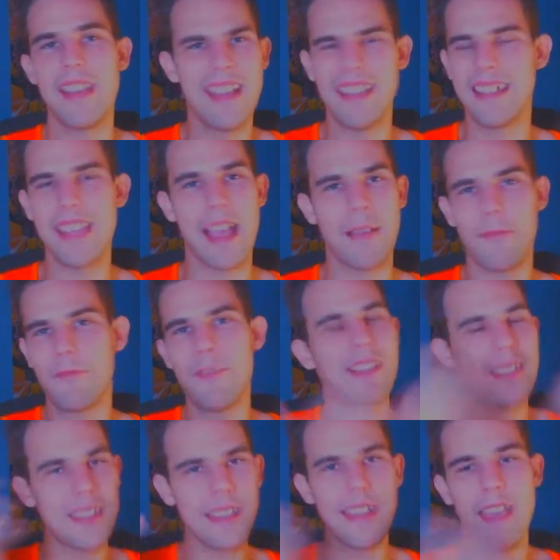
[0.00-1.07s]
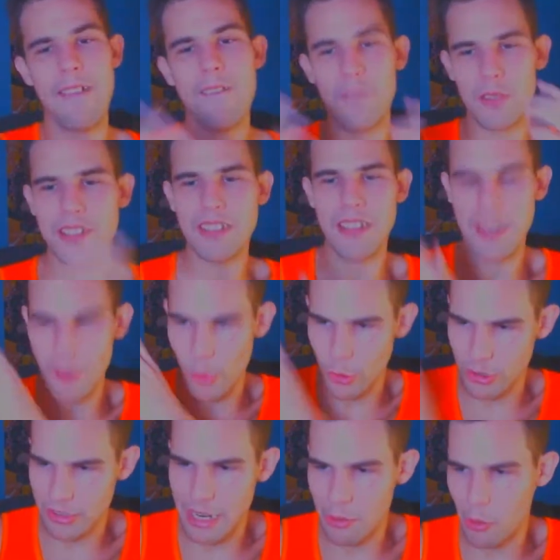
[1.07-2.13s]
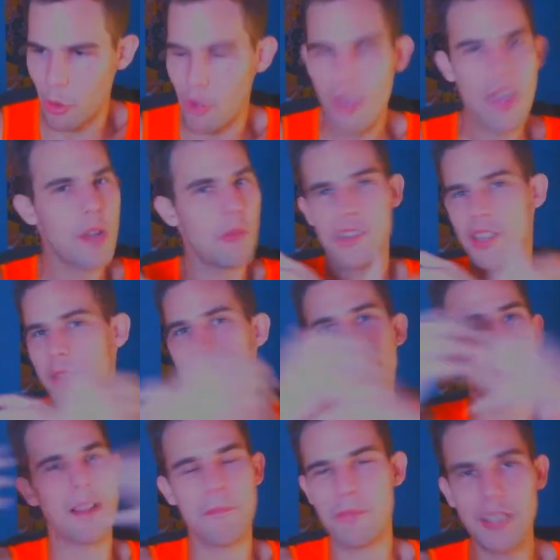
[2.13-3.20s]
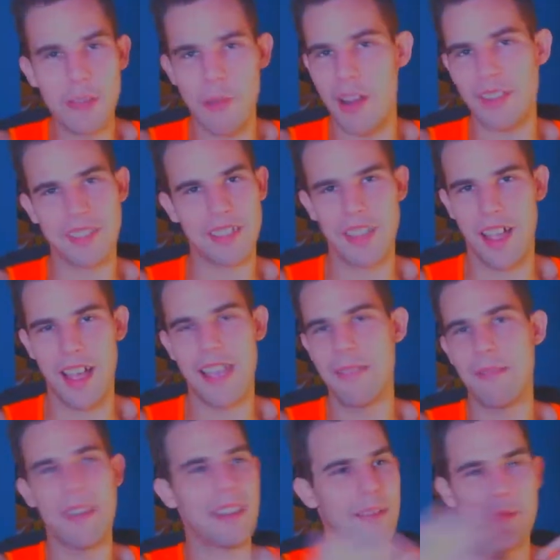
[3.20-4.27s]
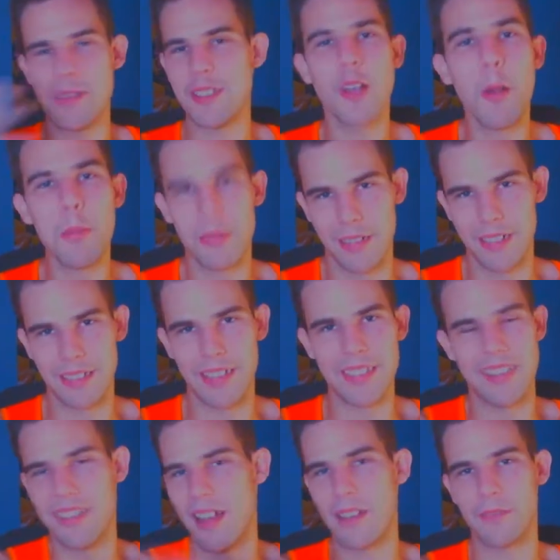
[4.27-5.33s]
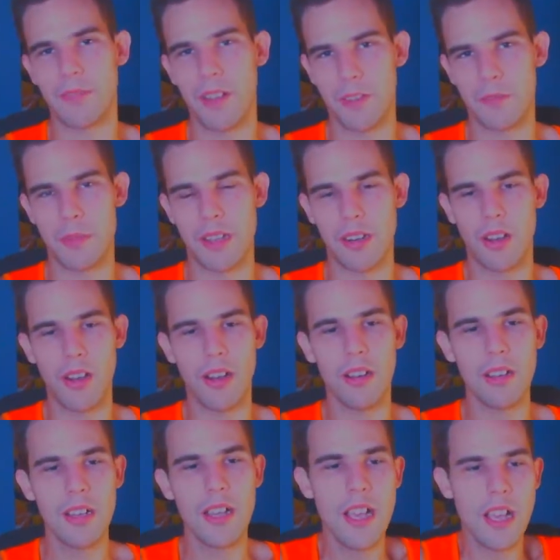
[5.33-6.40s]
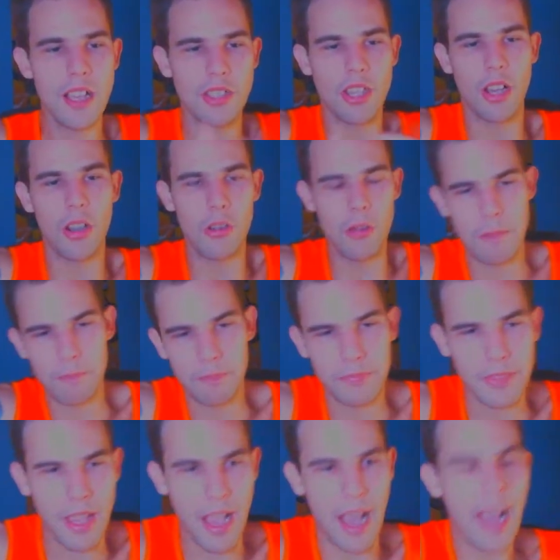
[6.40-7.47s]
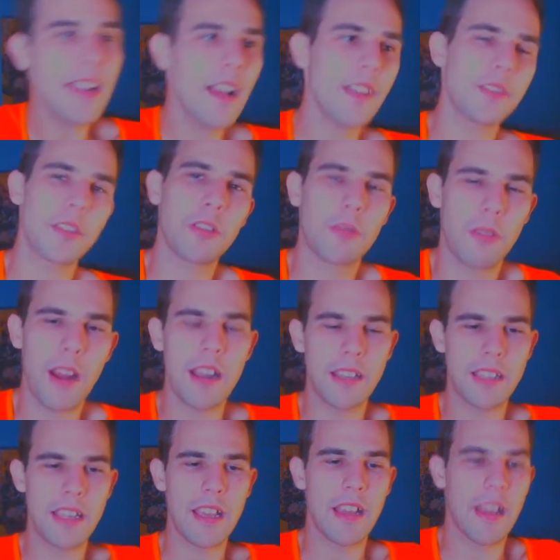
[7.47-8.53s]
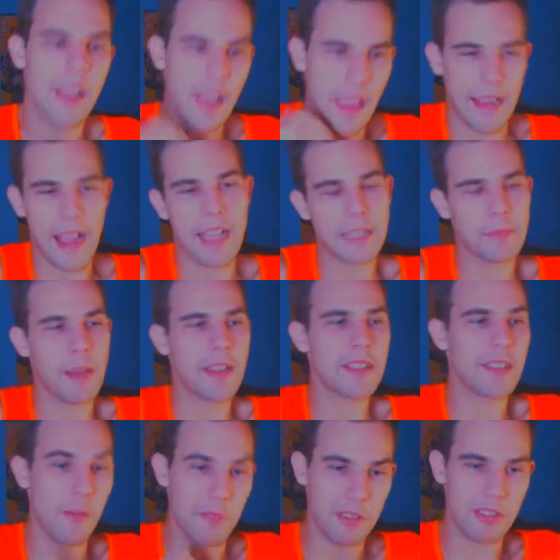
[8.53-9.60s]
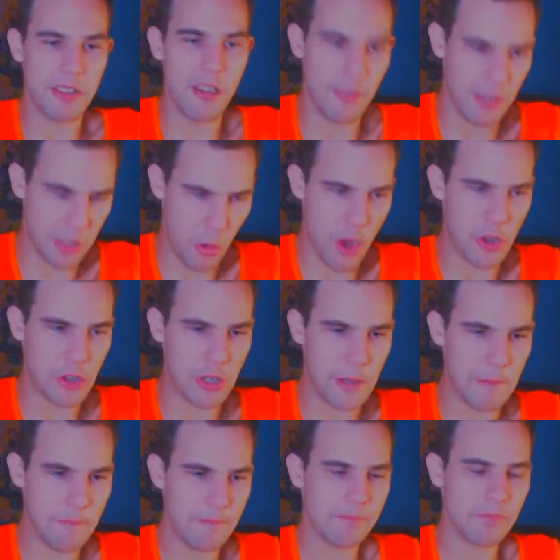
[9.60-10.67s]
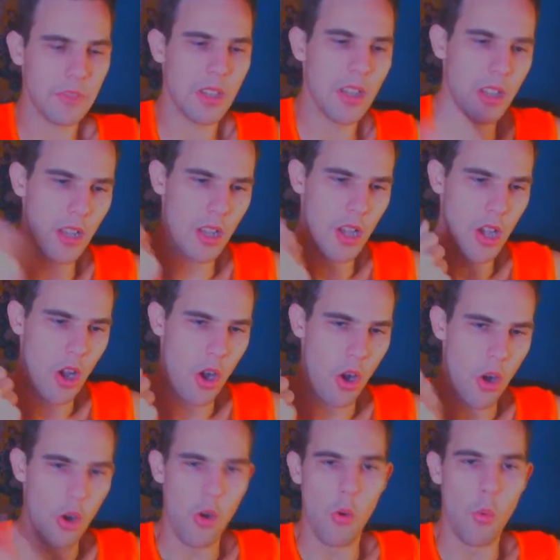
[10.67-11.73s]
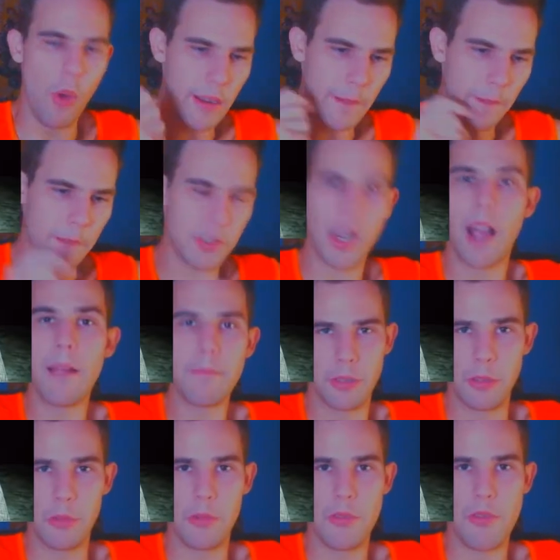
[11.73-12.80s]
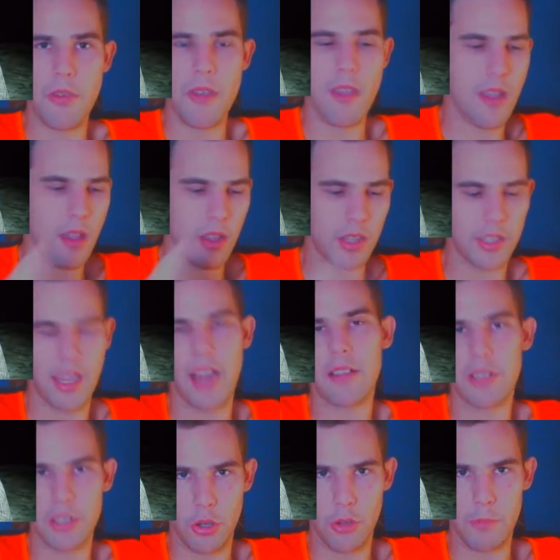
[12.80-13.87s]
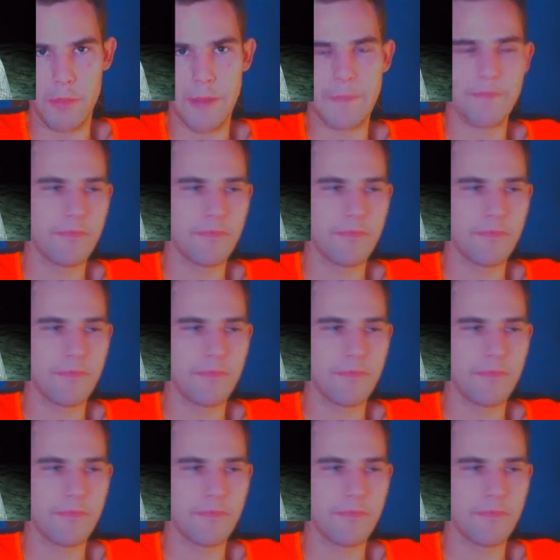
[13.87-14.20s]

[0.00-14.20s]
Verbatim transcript: yeah, fixing every single sequel would just be a complete waste of time and it would be so pointless and not fun for me at all. So, I got the great idea and asked myself a serious question. What if Don Bluth, Gary Goldman,